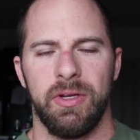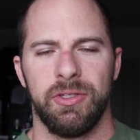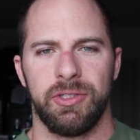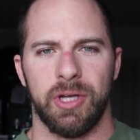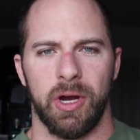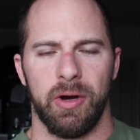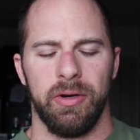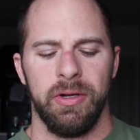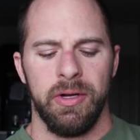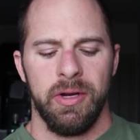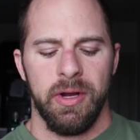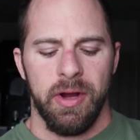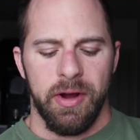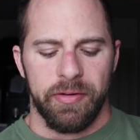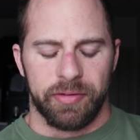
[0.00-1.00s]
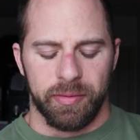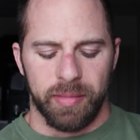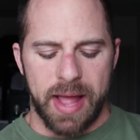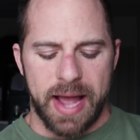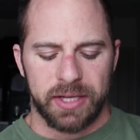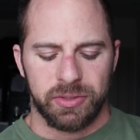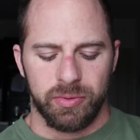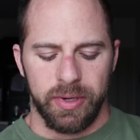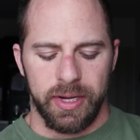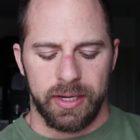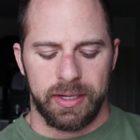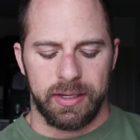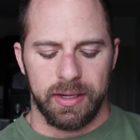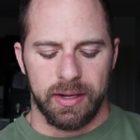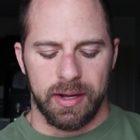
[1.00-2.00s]
So from last
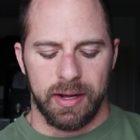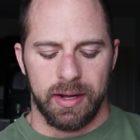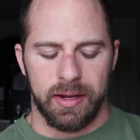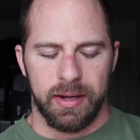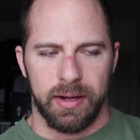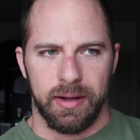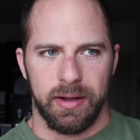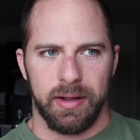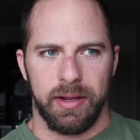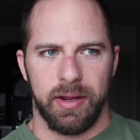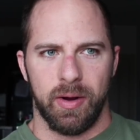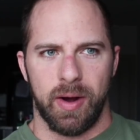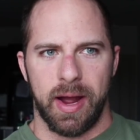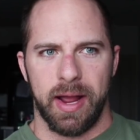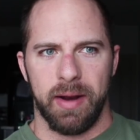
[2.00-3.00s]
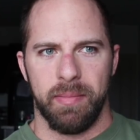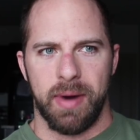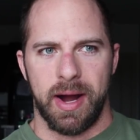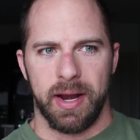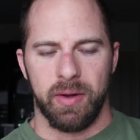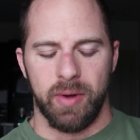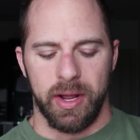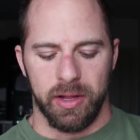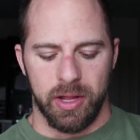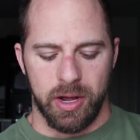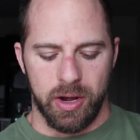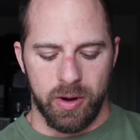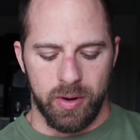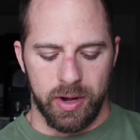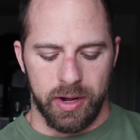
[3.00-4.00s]
week, you know, I had a body weight
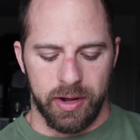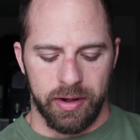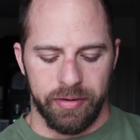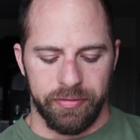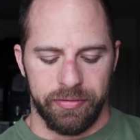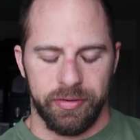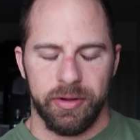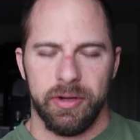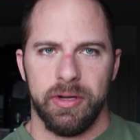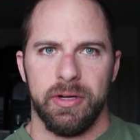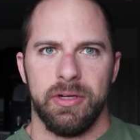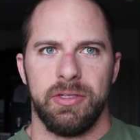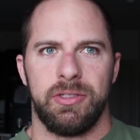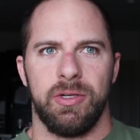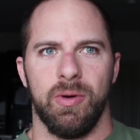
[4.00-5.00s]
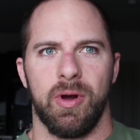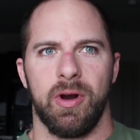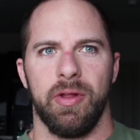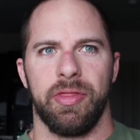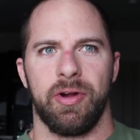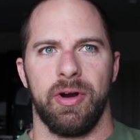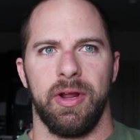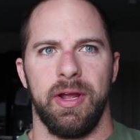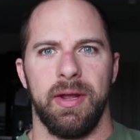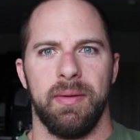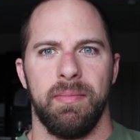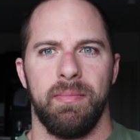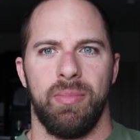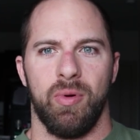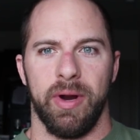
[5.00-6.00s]
low of two hundred thirty
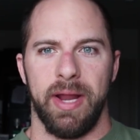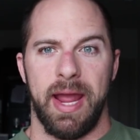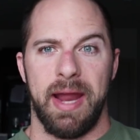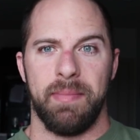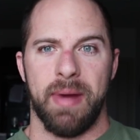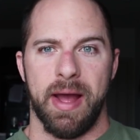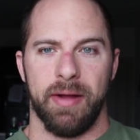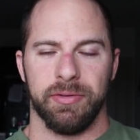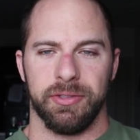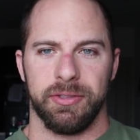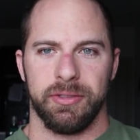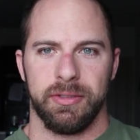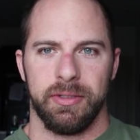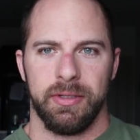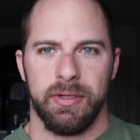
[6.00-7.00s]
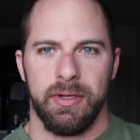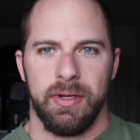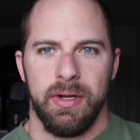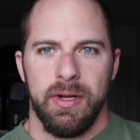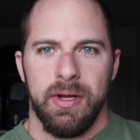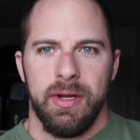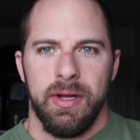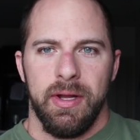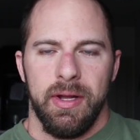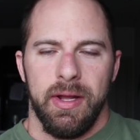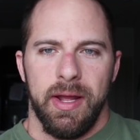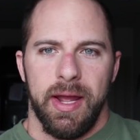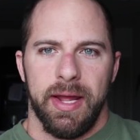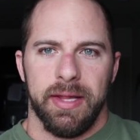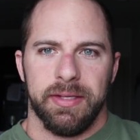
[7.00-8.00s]
point eight pounds.
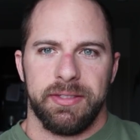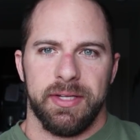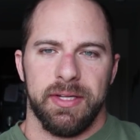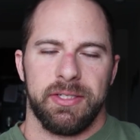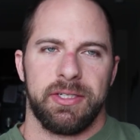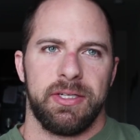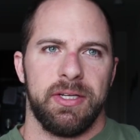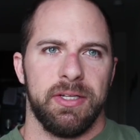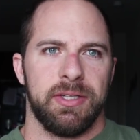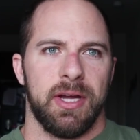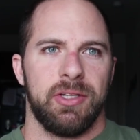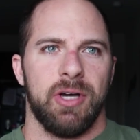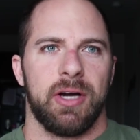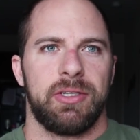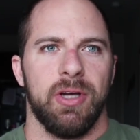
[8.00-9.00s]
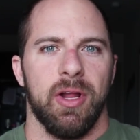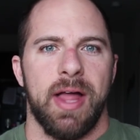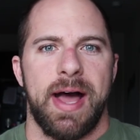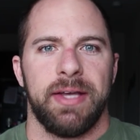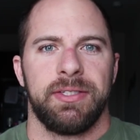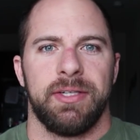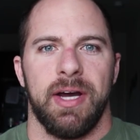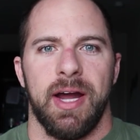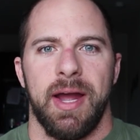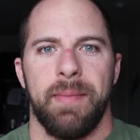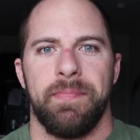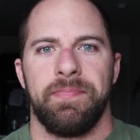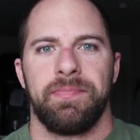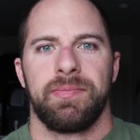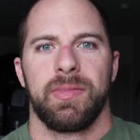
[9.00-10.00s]
And since since I talked to y'all last
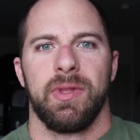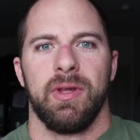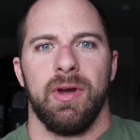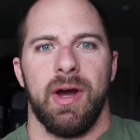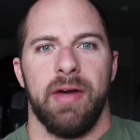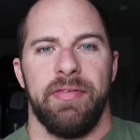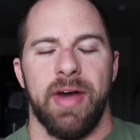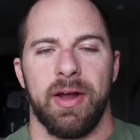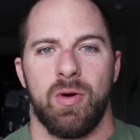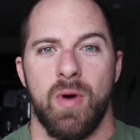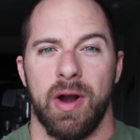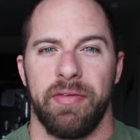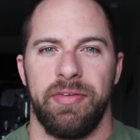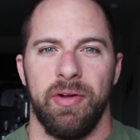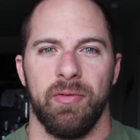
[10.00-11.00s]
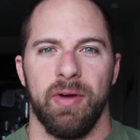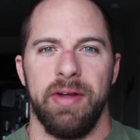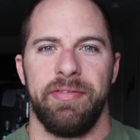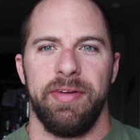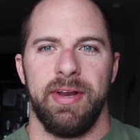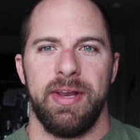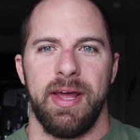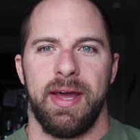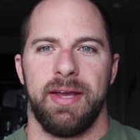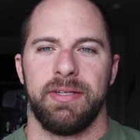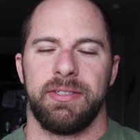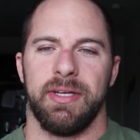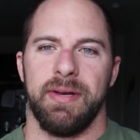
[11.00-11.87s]
time, I've had quite a few refeed days,